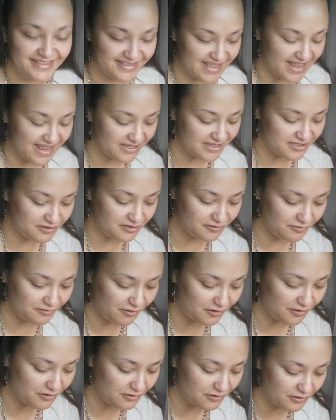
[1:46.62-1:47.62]
Thank you,
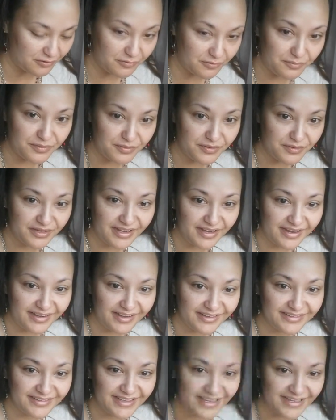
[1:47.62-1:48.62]
Hope.
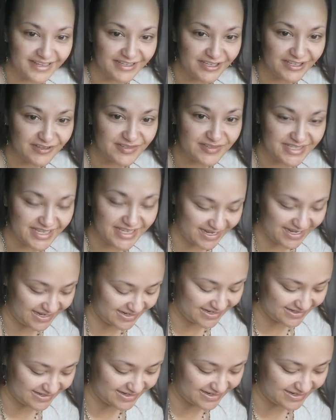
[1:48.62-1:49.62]
Thank you,
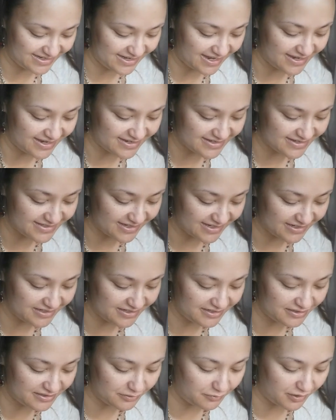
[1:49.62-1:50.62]
Sandy. Yes, I
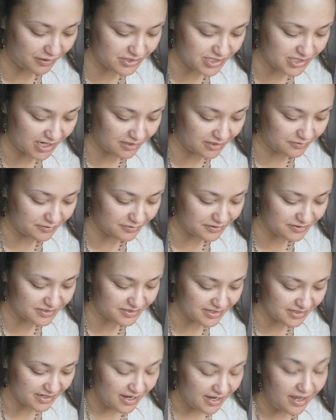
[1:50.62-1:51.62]
need the watch
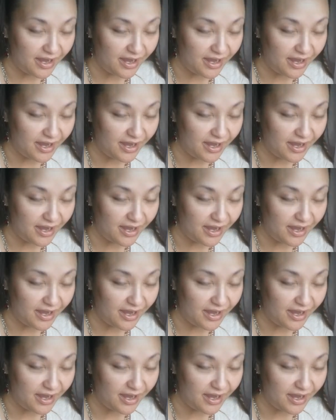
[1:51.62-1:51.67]
hours.